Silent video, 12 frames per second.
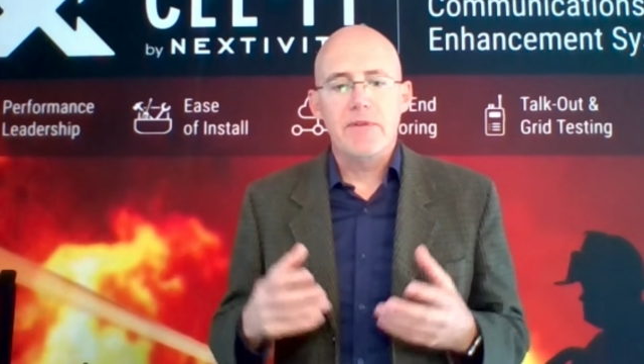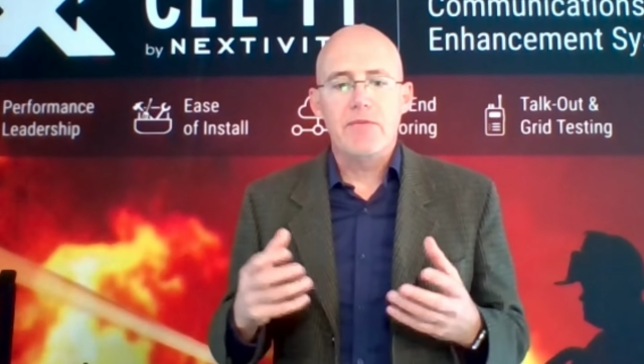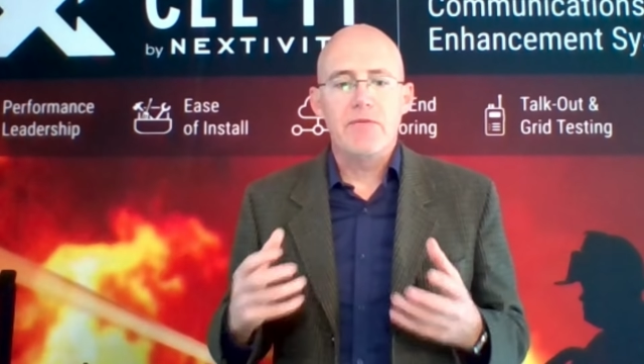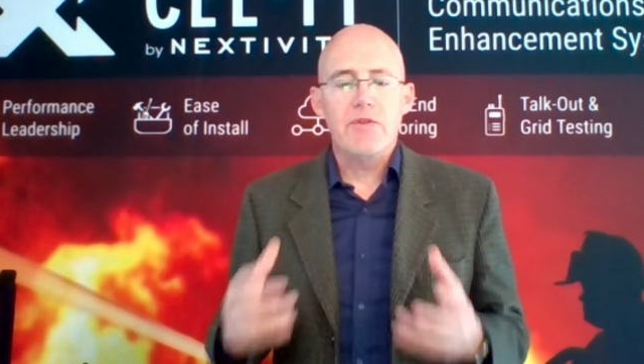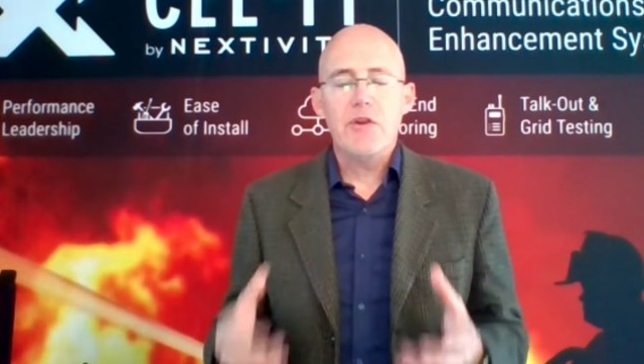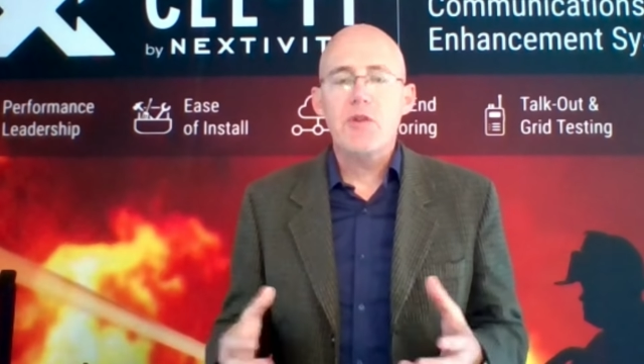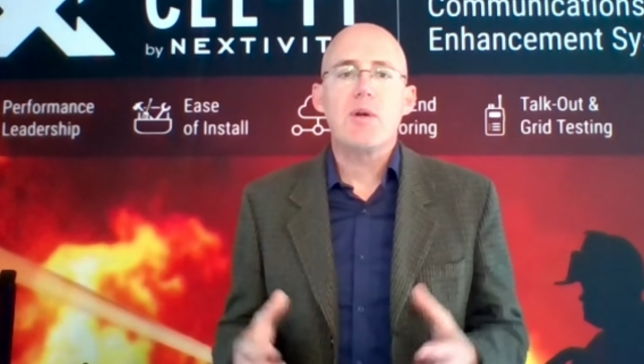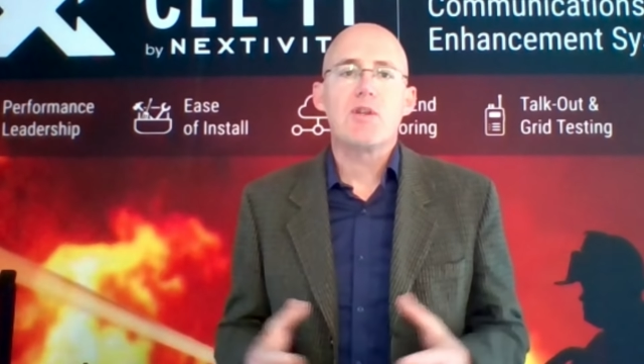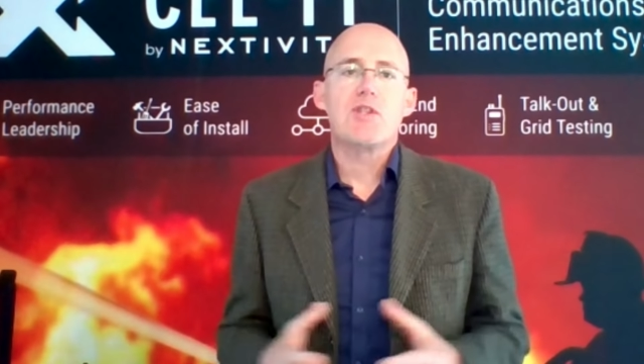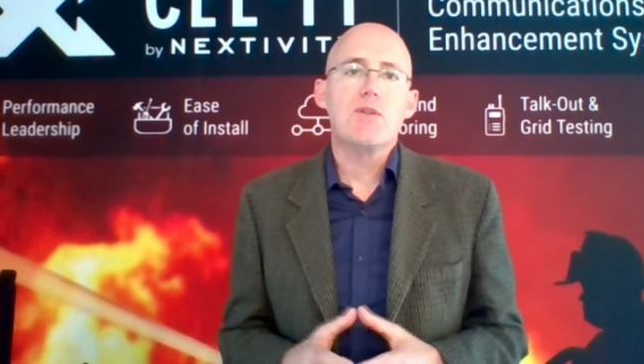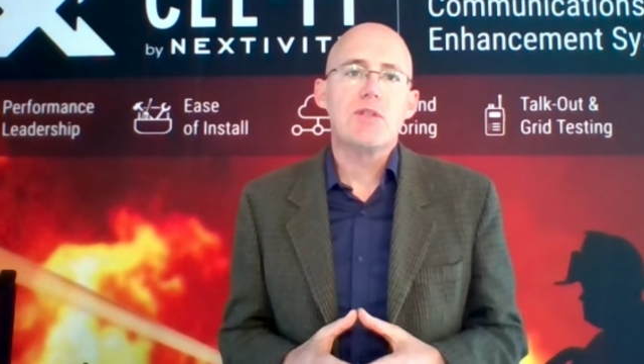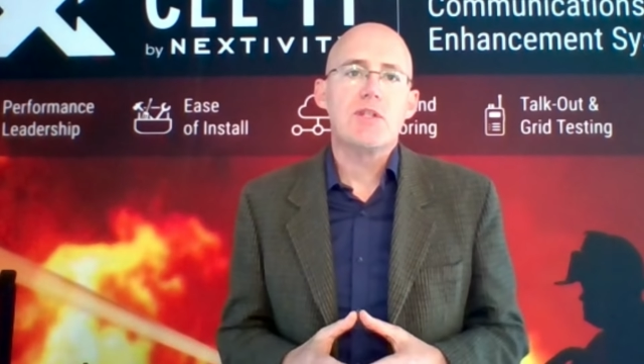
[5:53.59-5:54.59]
very well
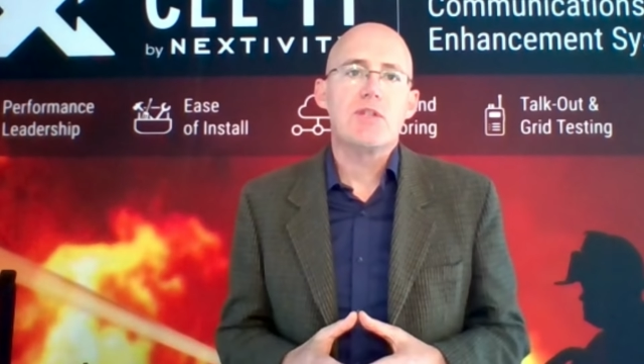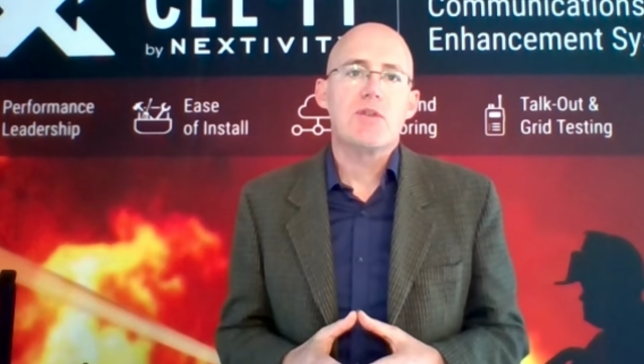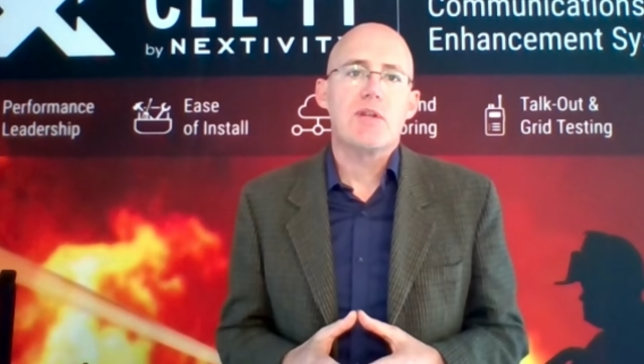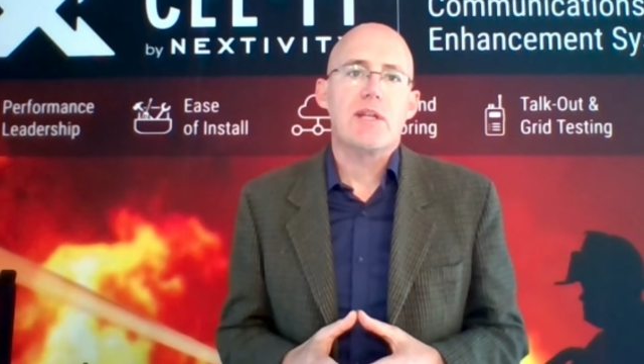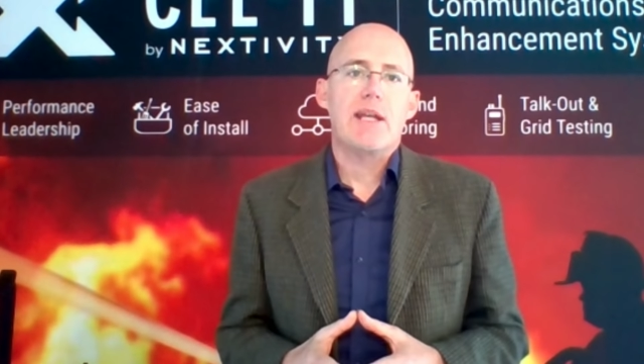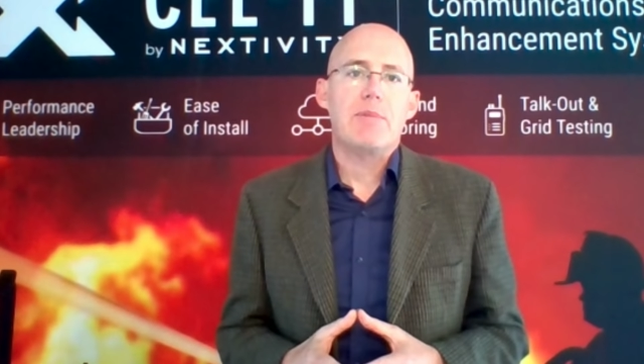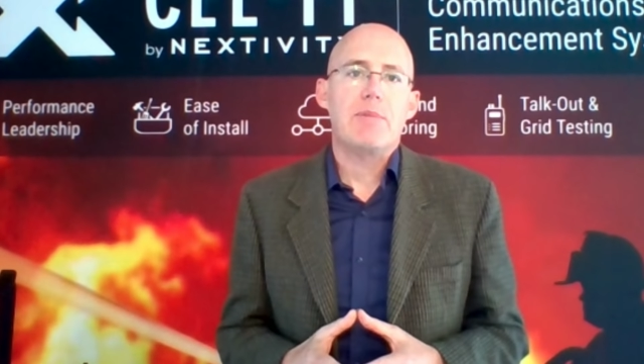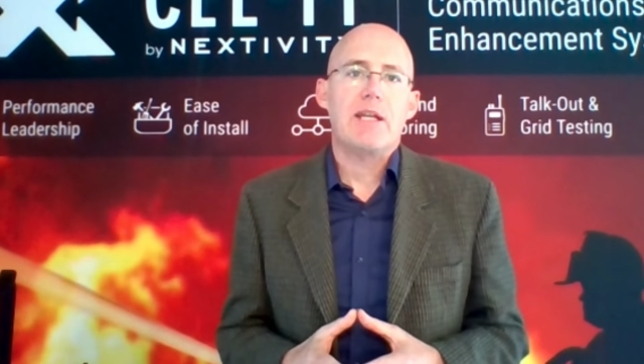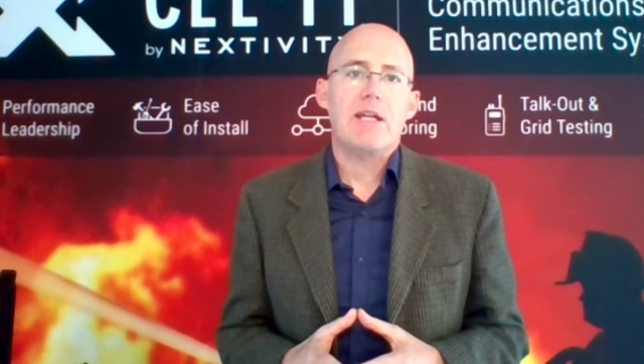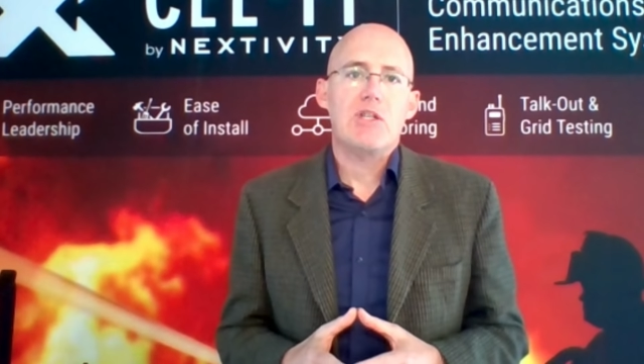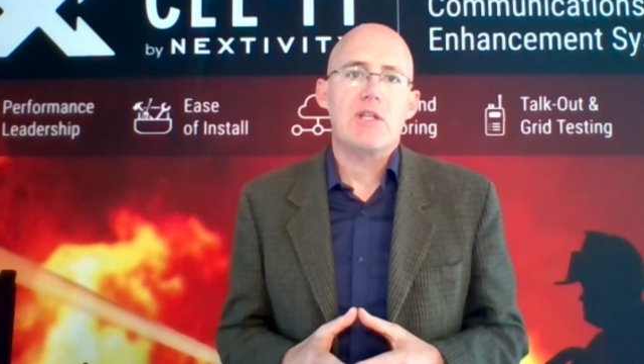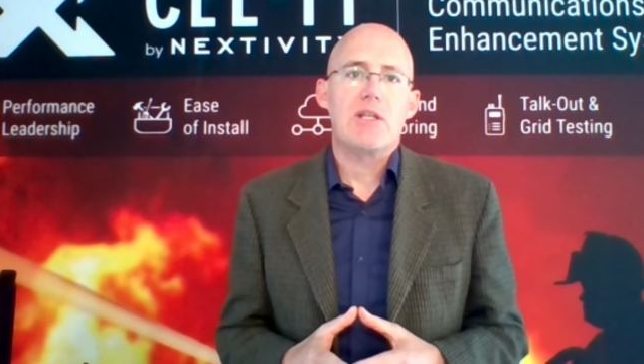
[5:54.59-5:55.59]
suited to an
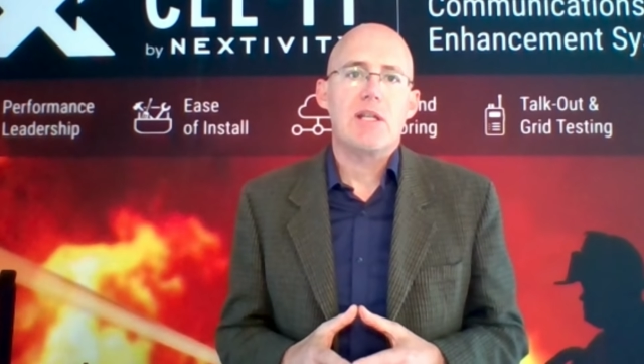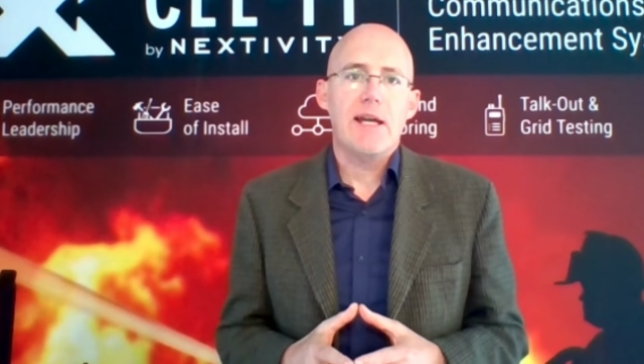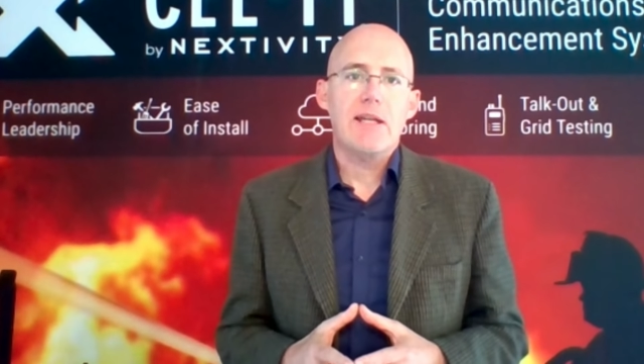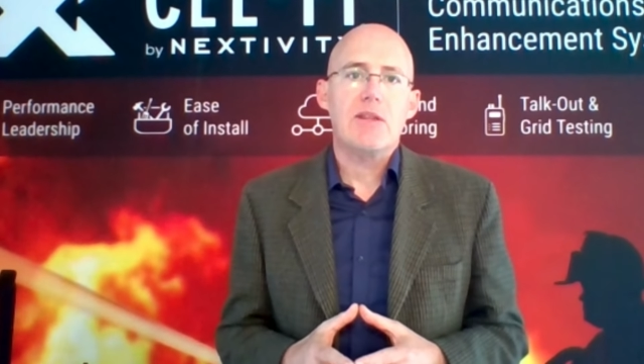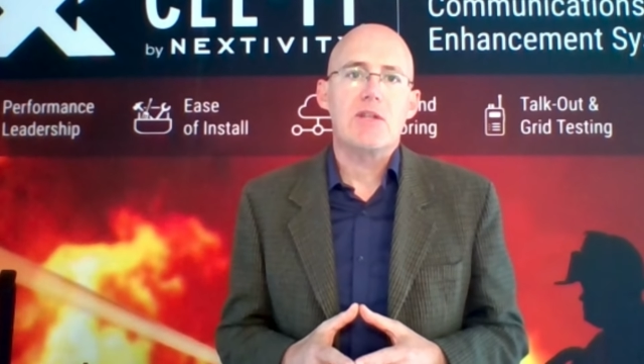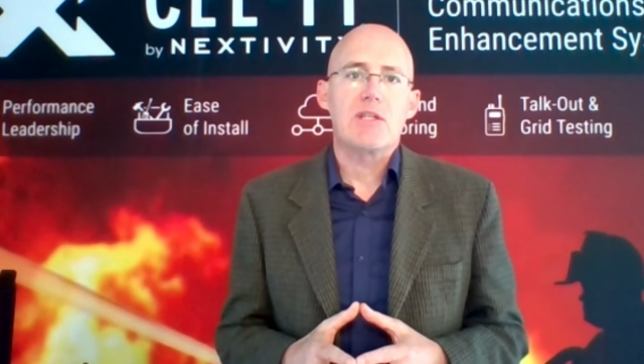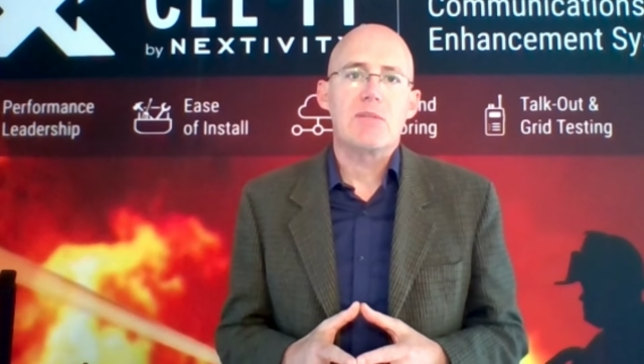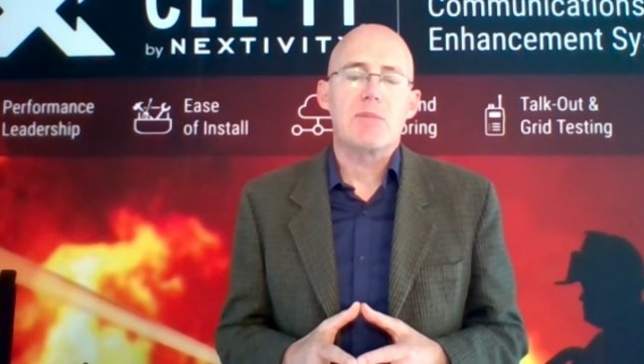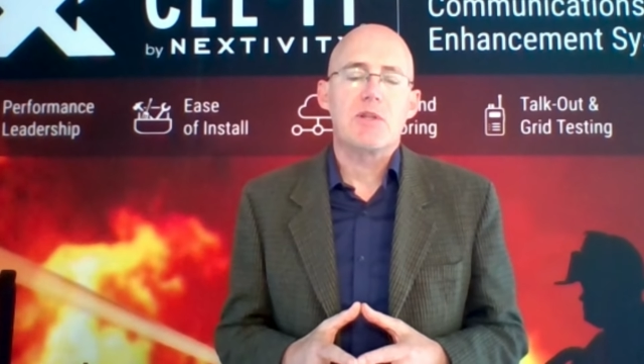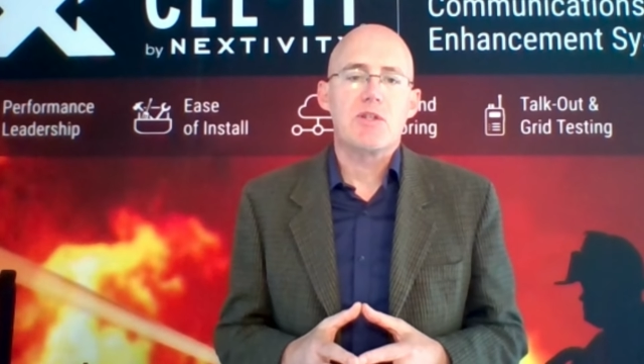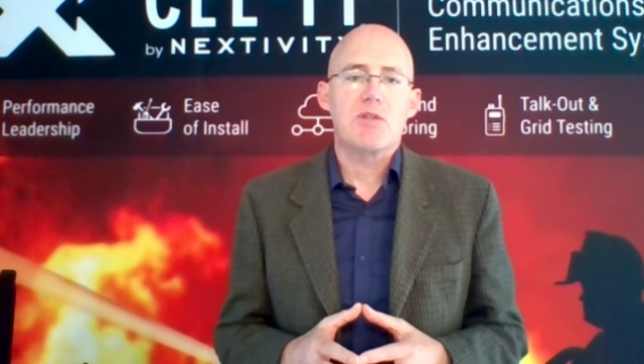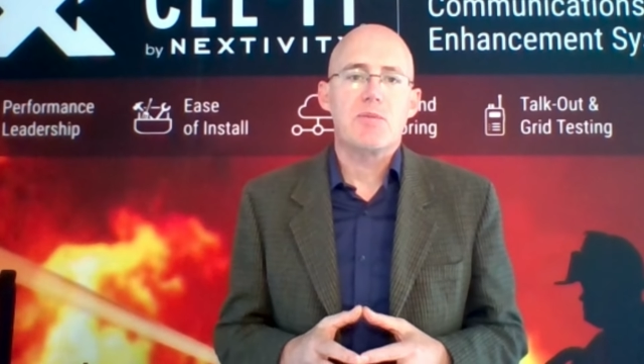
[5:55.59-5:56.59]
application like this,
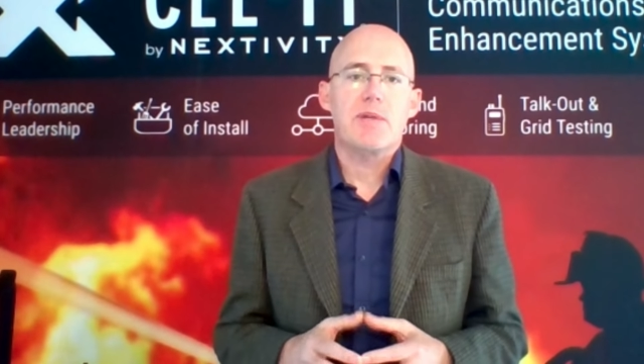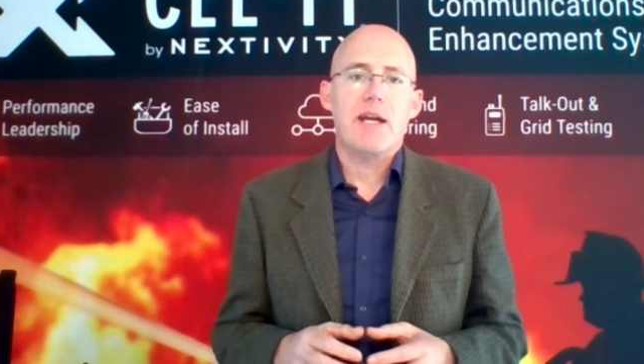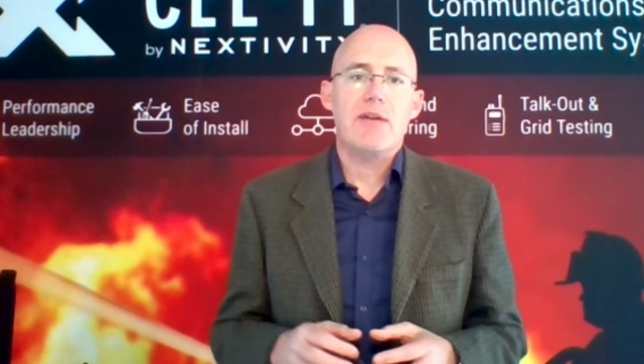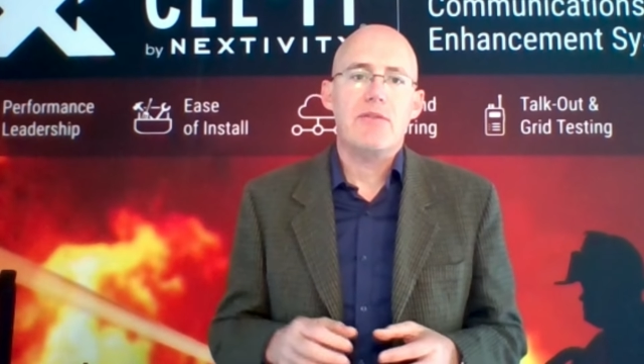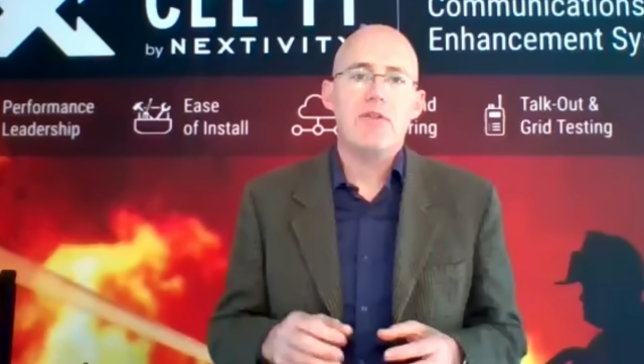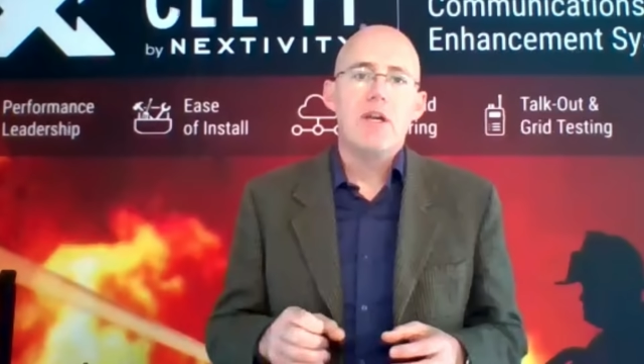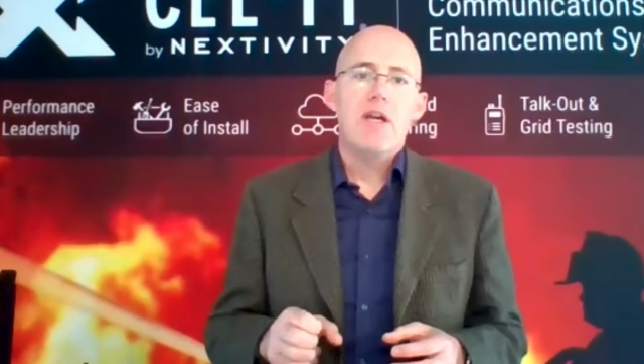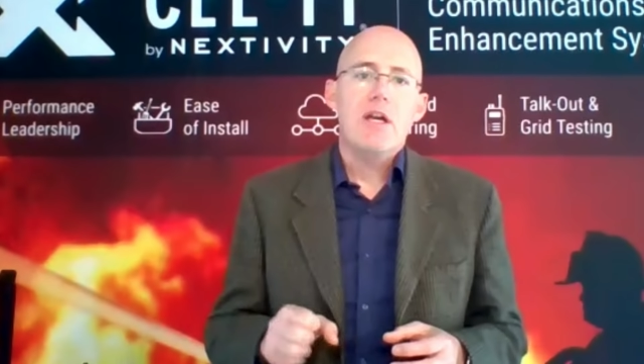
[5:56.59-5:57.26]
because we have